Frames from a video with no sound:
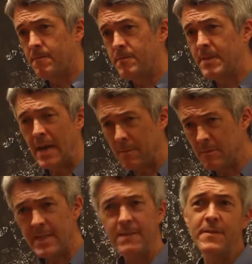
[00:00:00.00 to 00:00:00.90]
that I'm
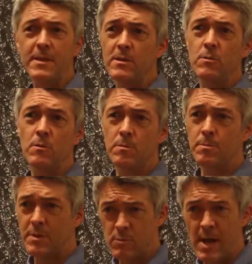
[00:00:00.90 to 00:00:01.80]
leaving you
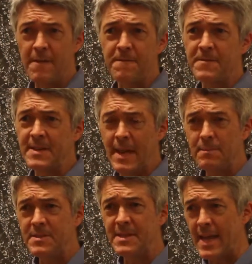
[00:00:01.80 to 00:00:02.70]
bereft and
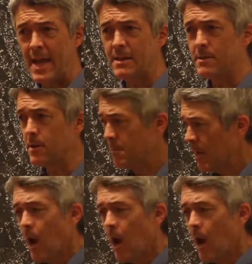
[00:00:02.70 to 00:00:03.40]
empty-handed.